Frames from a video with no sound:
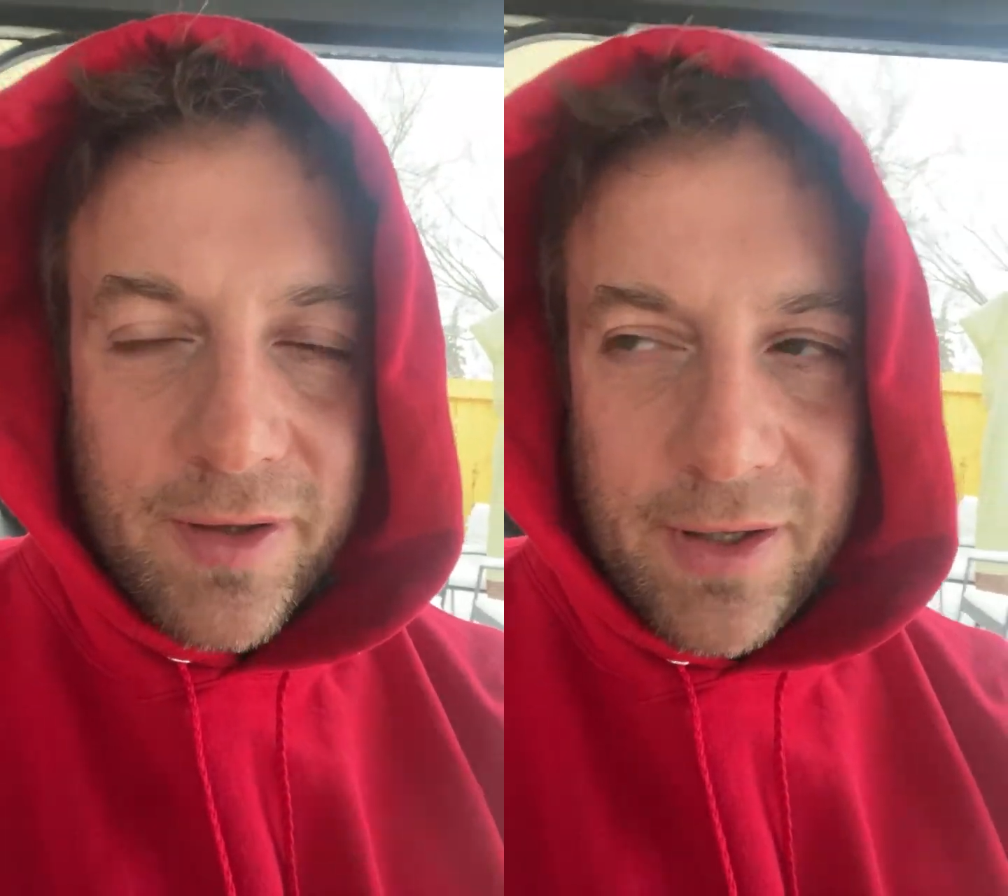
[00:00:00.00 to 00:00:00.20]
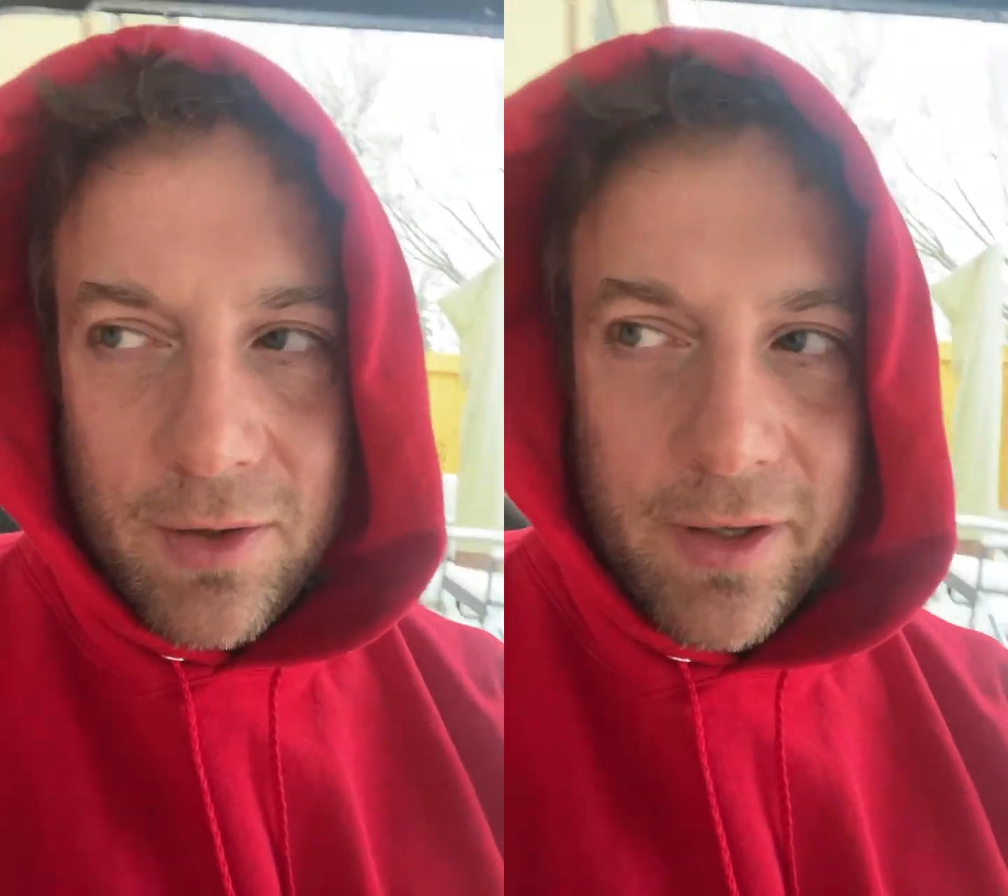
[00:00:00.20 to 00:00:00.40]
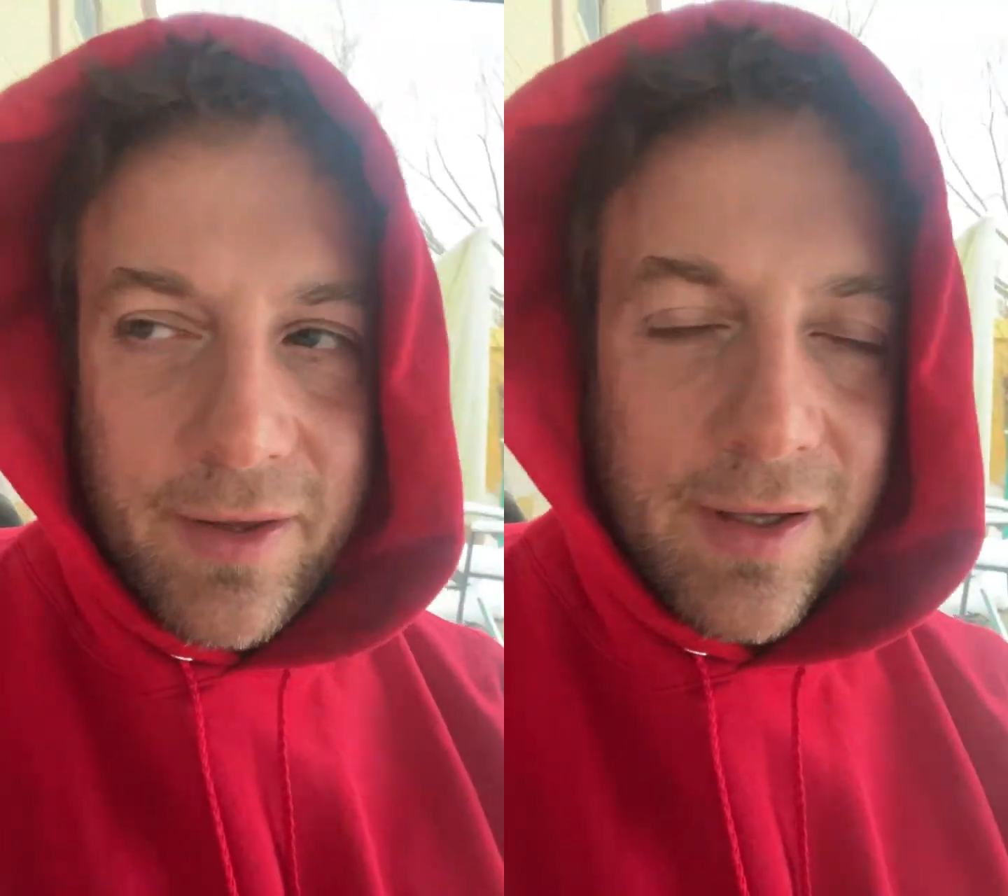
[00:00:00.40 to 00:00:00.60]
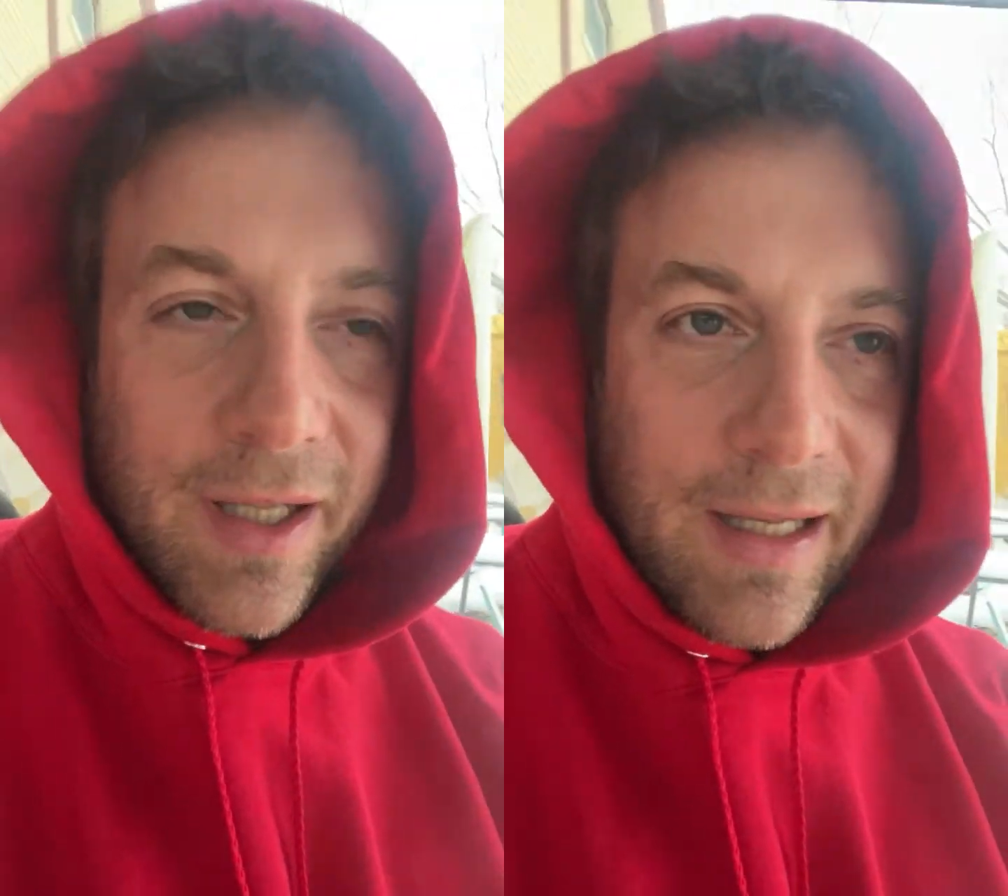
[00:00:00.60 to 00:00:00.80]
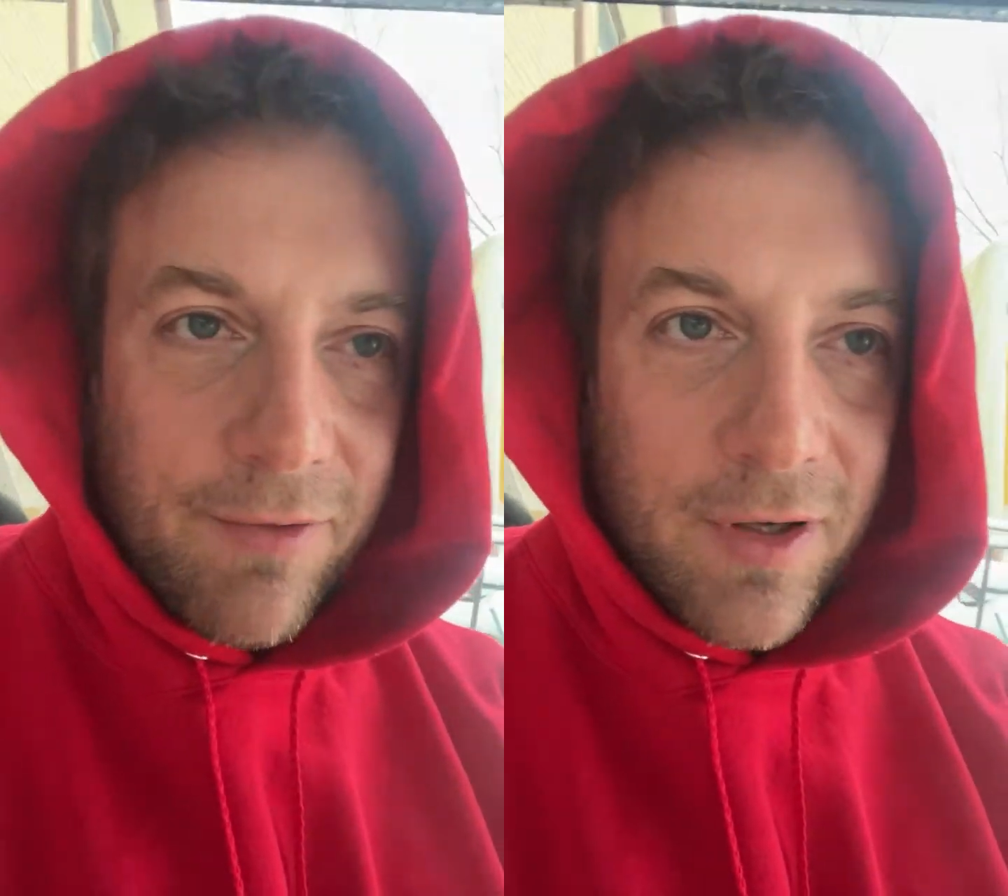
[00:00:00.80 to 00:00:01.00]
the only thing
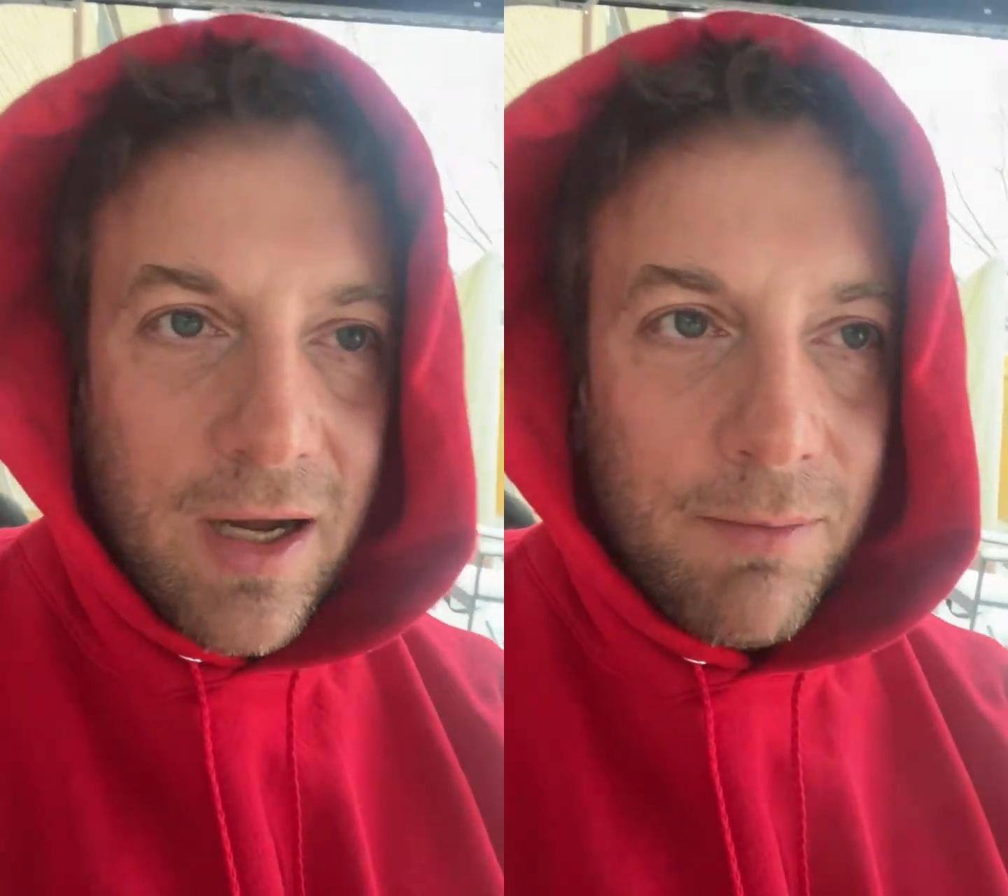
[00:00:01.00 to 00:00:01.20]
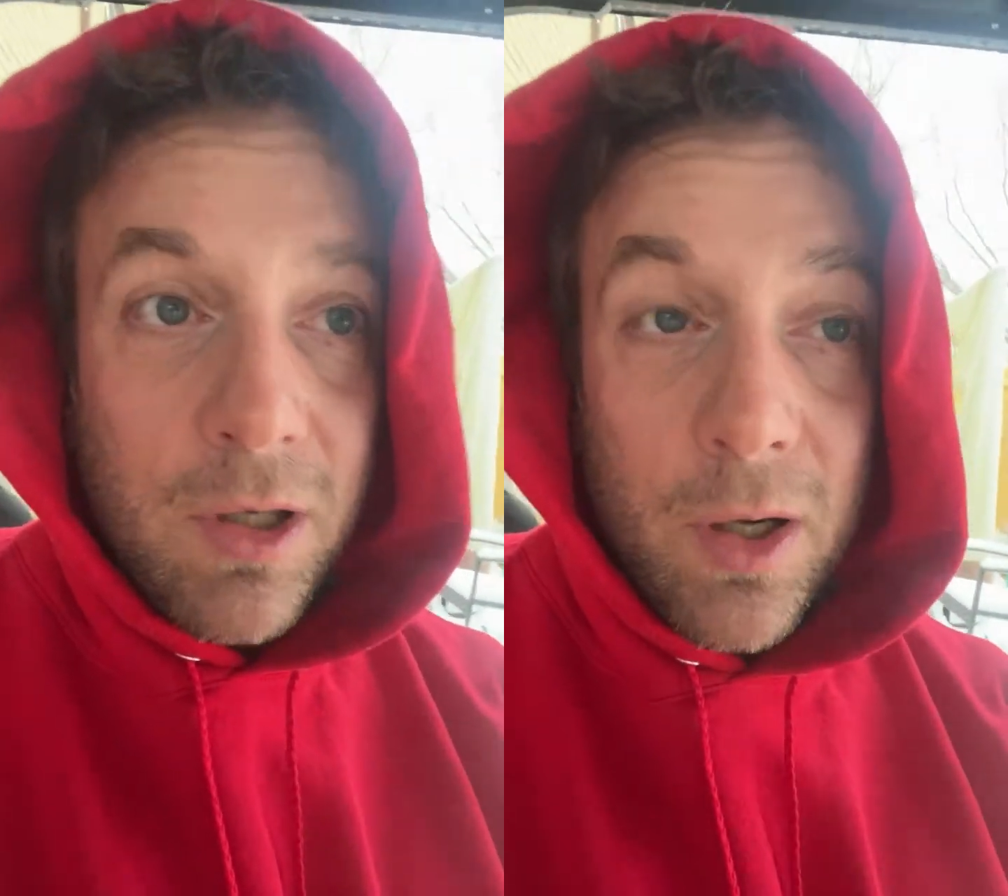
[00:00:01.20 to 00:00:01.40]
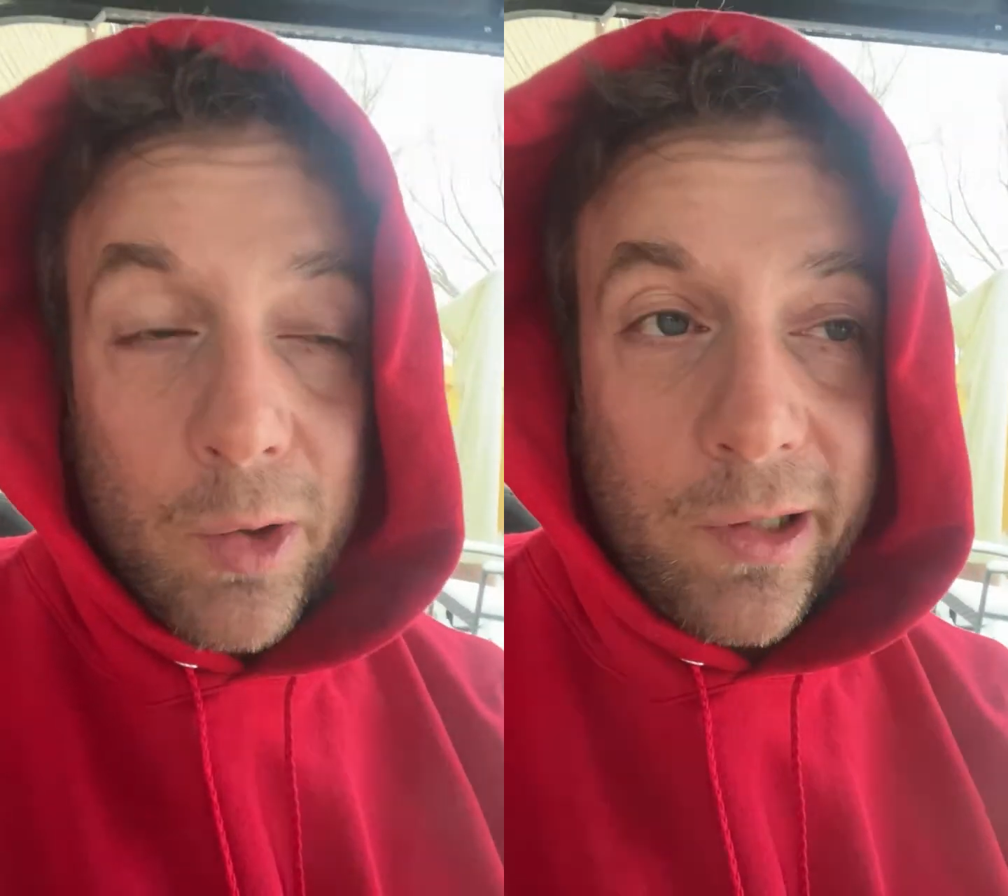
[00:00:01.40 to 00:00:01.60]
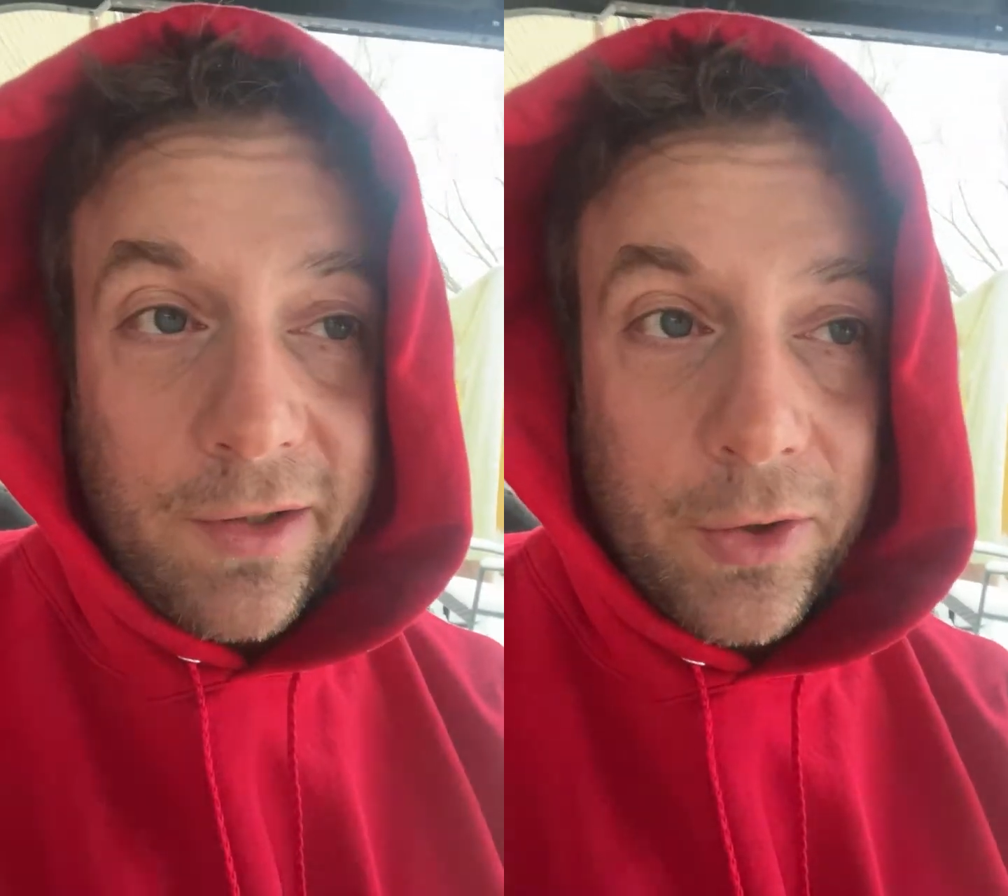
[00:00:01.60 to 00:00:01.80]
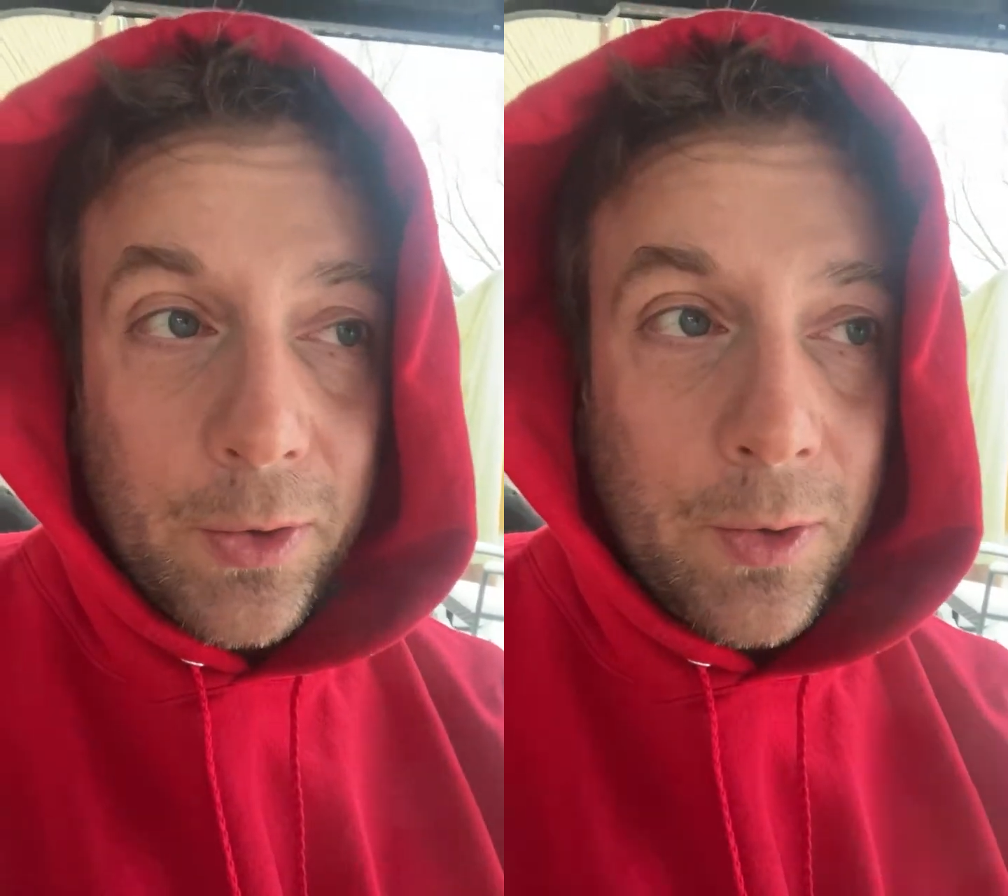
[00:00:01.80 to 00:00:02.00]
that's ever come close
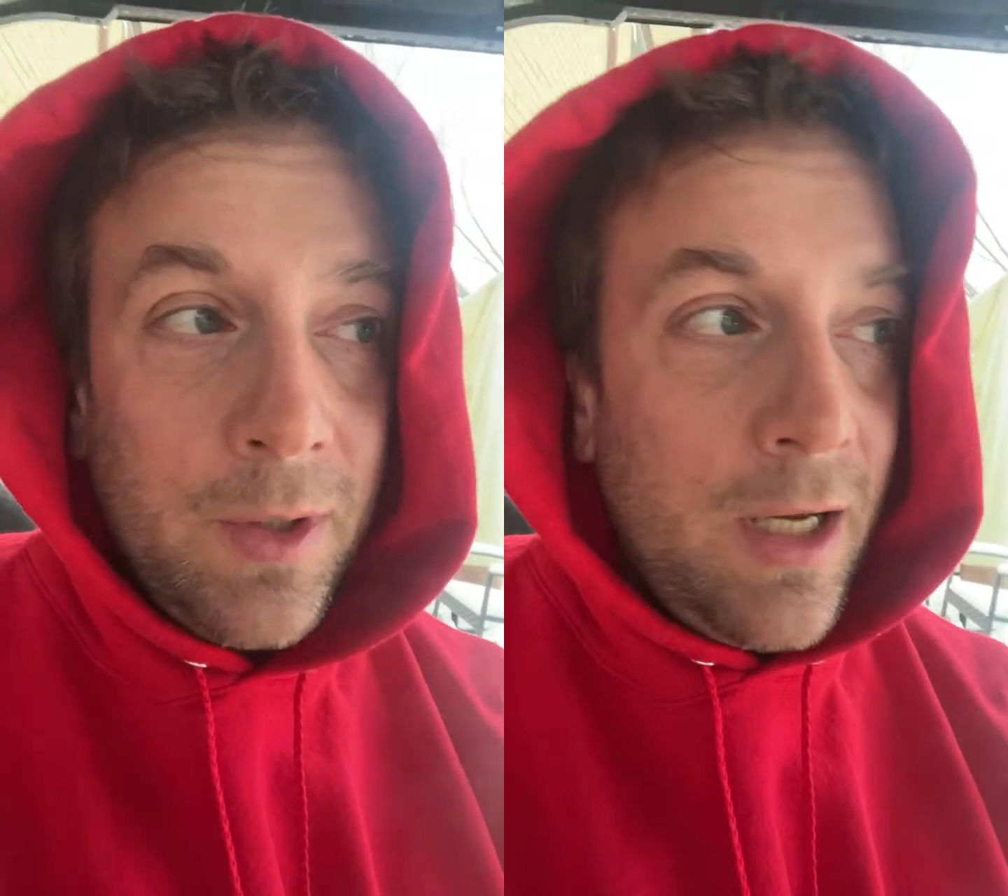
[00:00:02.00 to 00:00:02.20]
to